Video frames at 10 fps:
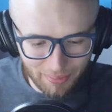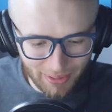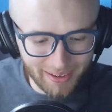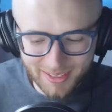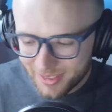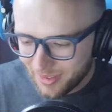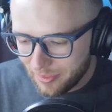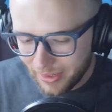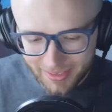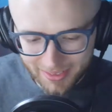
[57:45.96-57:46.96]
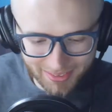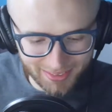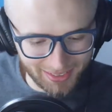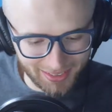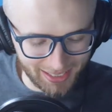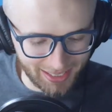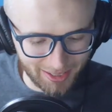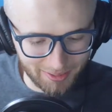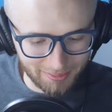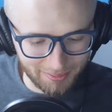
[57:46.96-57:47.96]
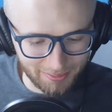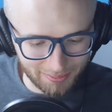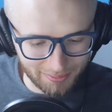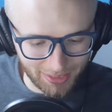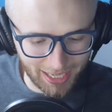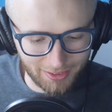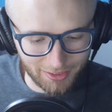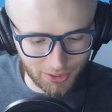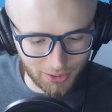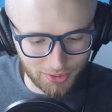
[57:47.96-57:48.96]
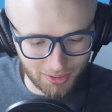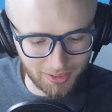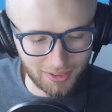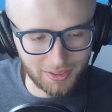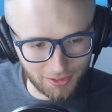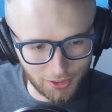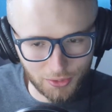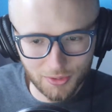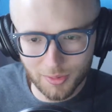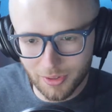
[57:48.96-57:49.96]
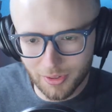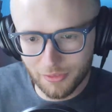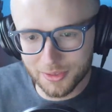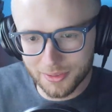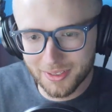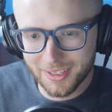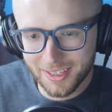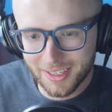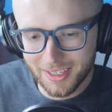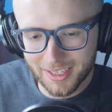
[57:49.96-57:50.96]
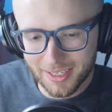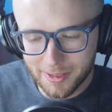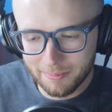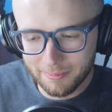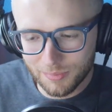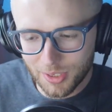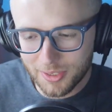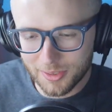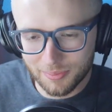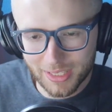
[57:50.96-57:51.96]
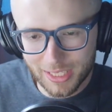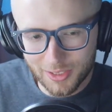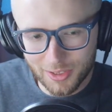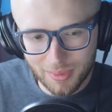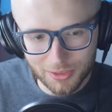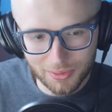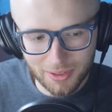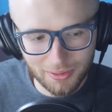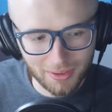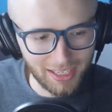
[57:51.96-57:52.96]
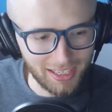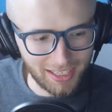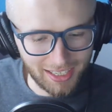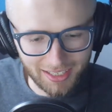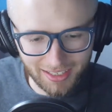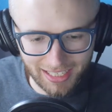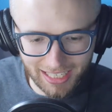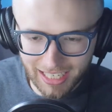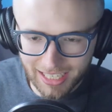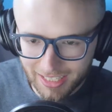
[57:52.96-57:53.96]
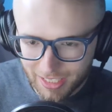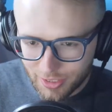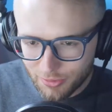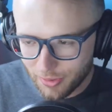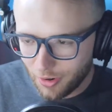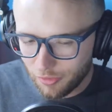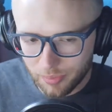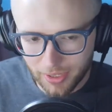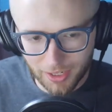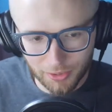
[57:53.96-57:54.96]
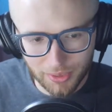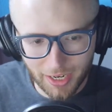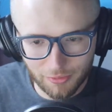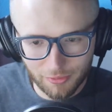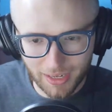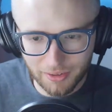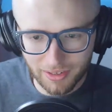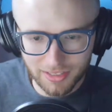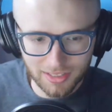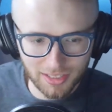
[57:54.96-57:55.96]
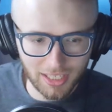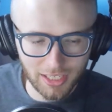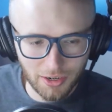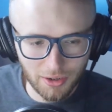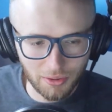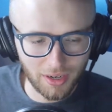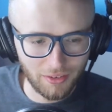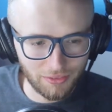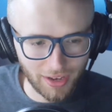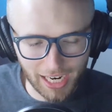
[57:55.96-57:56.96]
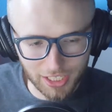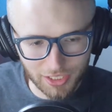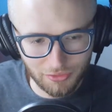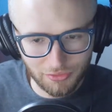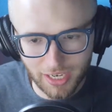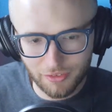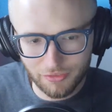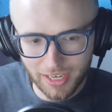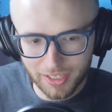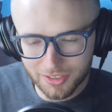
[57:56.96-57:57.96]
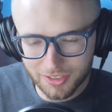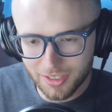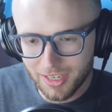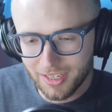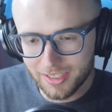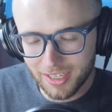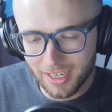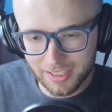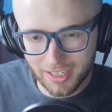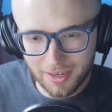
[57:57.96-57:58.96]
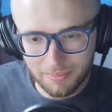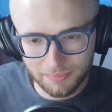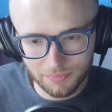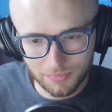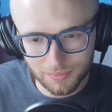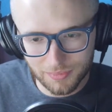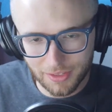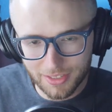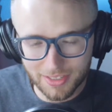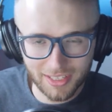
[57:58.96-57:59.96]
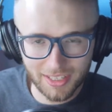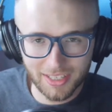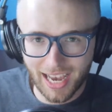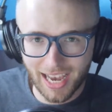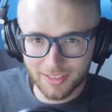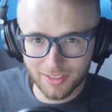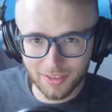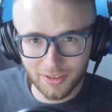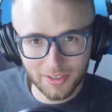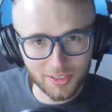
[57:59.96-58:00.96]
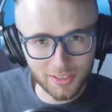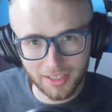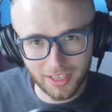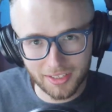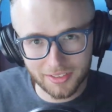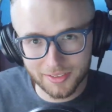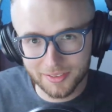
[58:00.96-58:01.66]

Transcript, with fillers: parents, grandparents. Um, yeah, hugely, hugely beneficial. Um, awesome. Thanks so much, Ro. Uh, again, this is Rodolphe Pierre Louis, our founder and CEO of ActionVFX.com, and this is the Ask an Artist podcast.